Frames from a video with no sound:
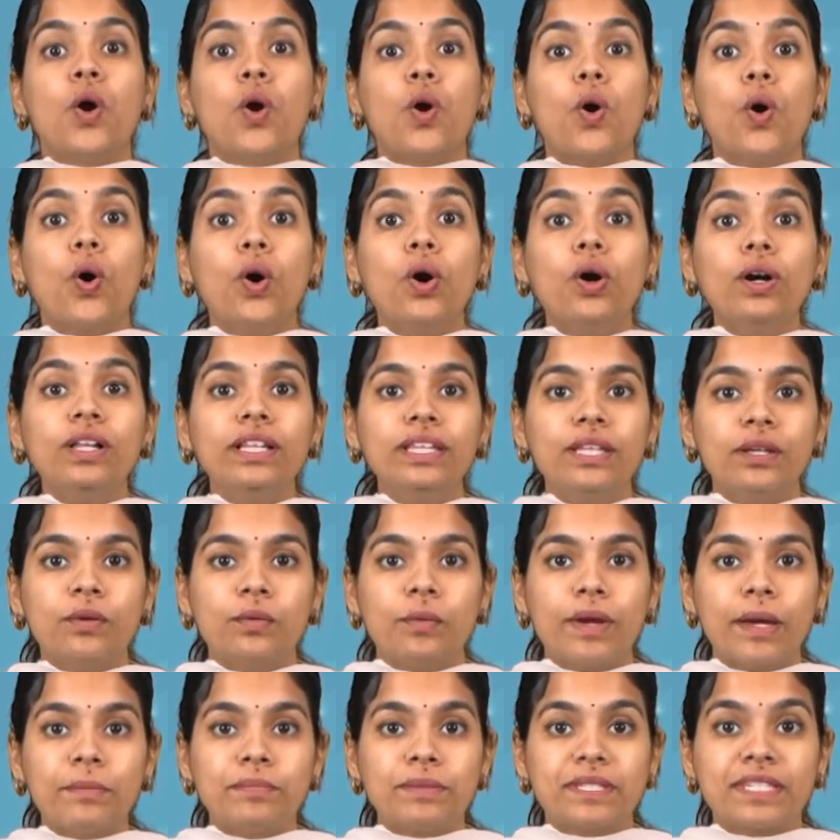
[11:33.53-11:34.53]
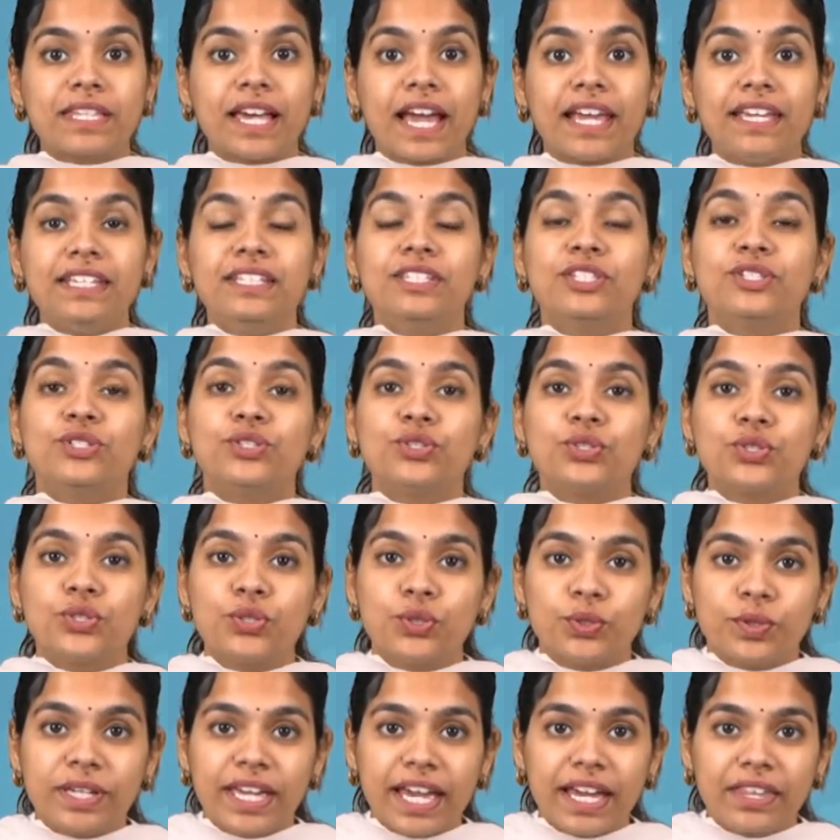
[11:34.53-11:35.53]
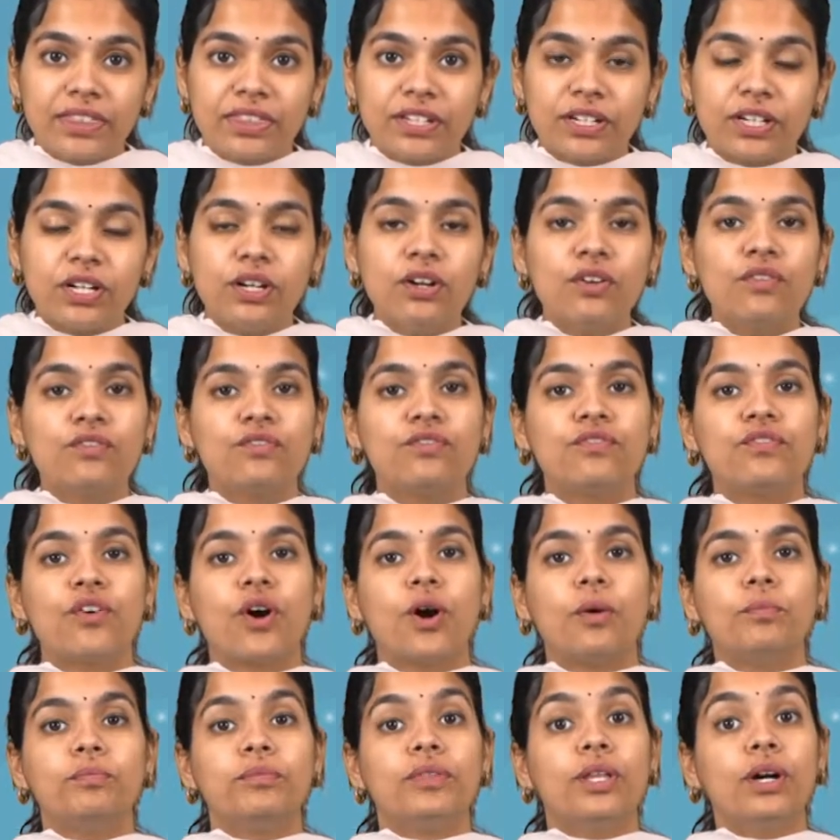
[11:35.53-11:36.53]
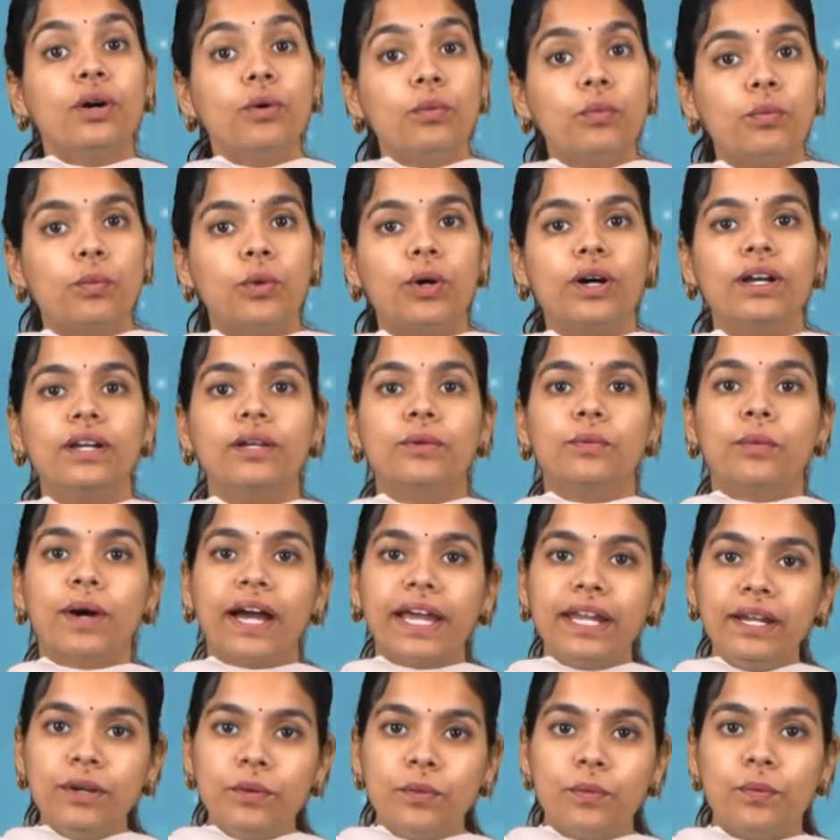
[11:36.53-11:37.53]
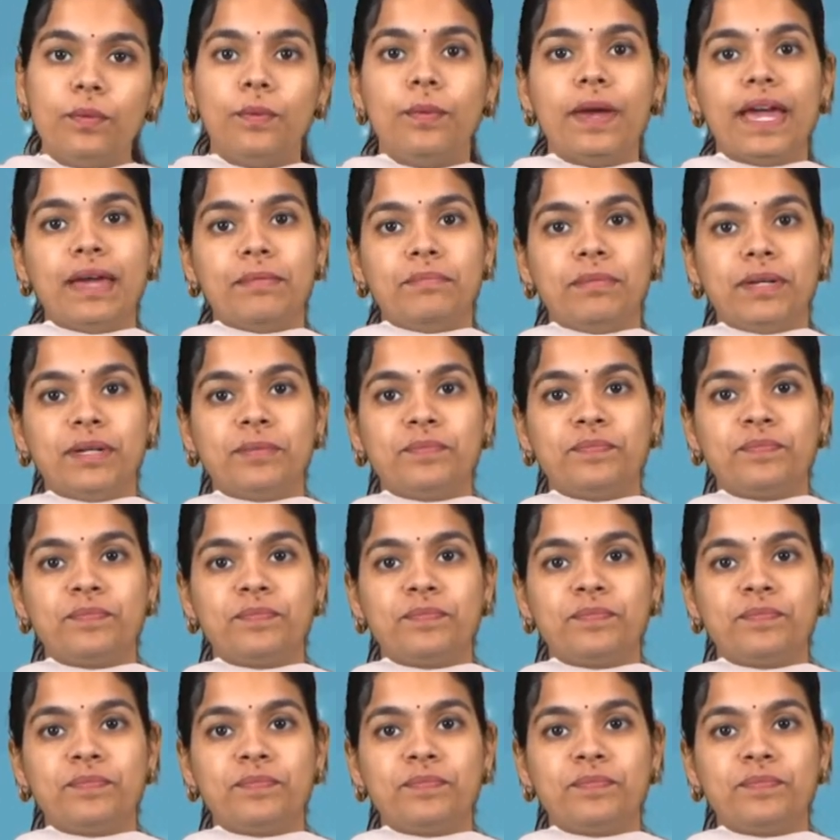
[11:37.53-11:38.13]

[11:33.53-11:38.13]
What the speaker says: All the websites together form the World Wide Web.